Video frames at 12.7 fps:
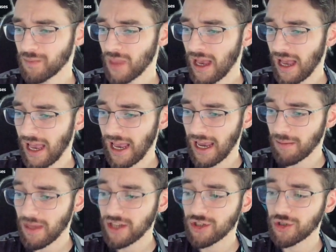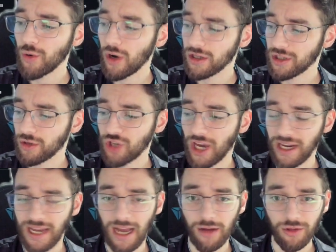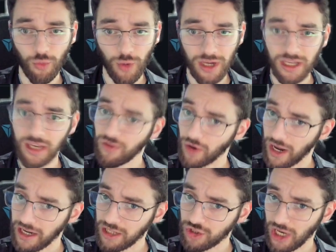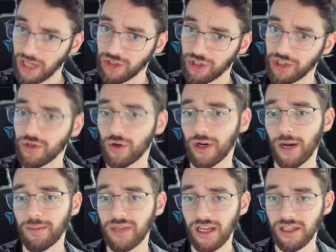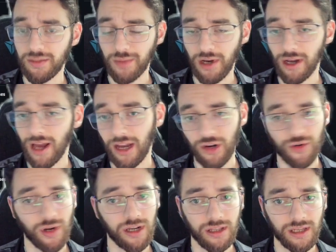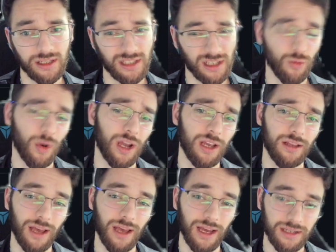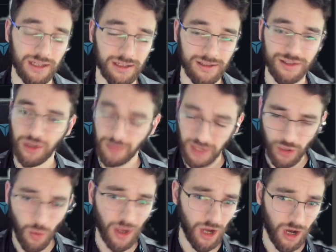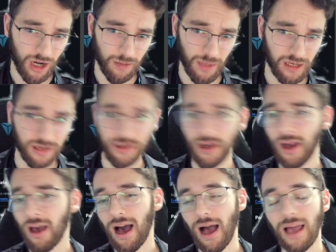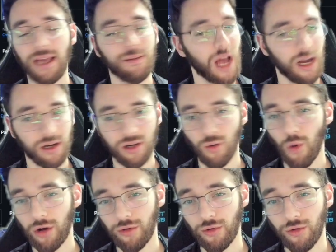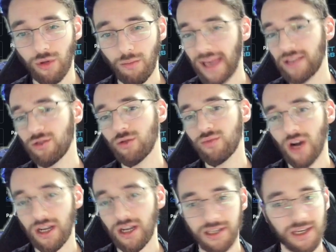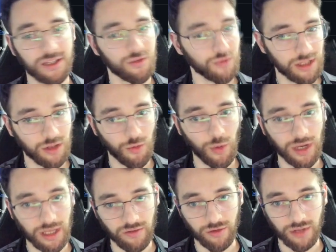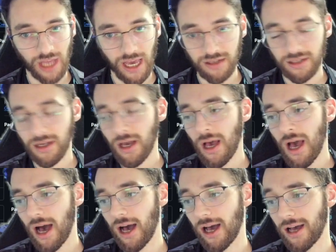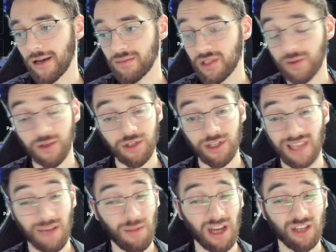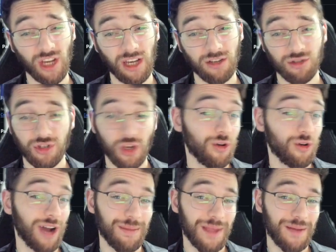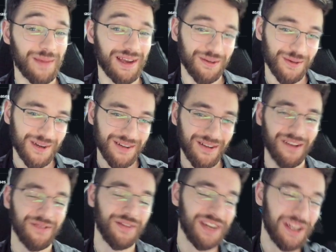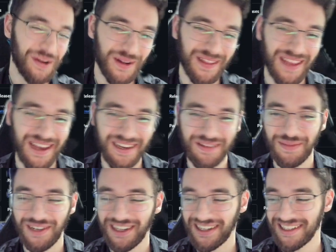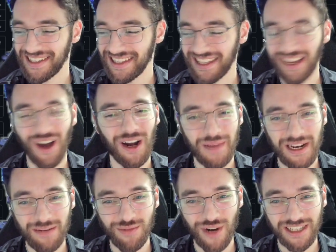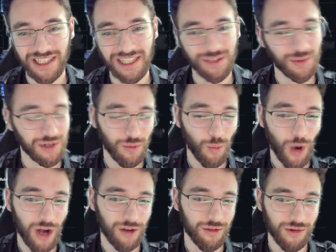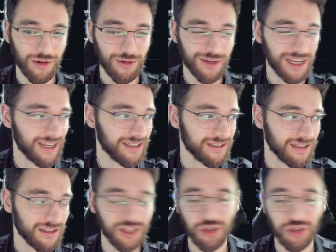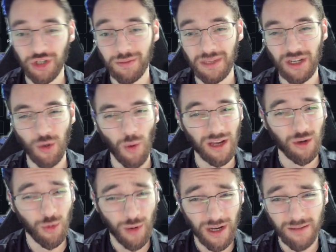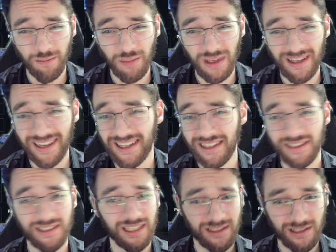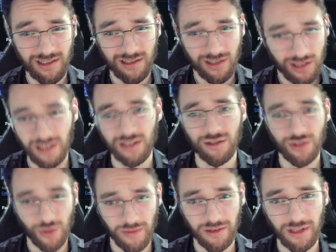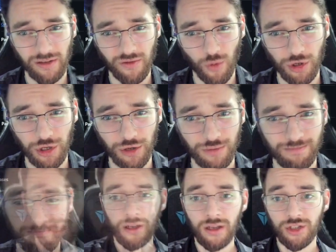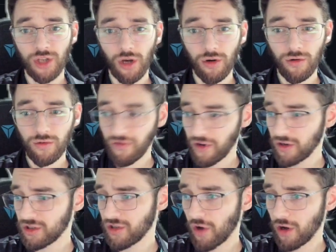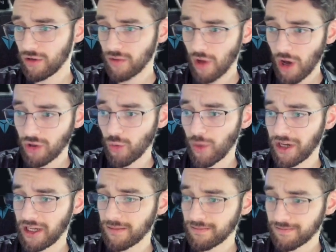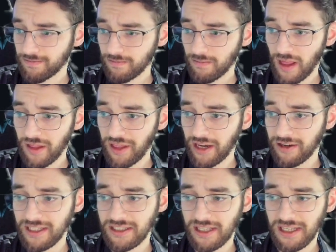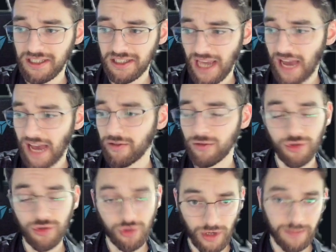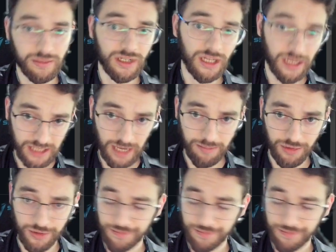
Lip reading: And make sure you also check out the wiki for any changes or updates, but I created this in a way that it's going to be quite automated. I am not going to walk through the manual process, read the wiki for that, especially because that might change, so I'm not making a video on that, but the automated process we're going to walk through, and this should be quite quick because it's going to do everything for you. So first of all, on the wiki, there is this scaffold script example.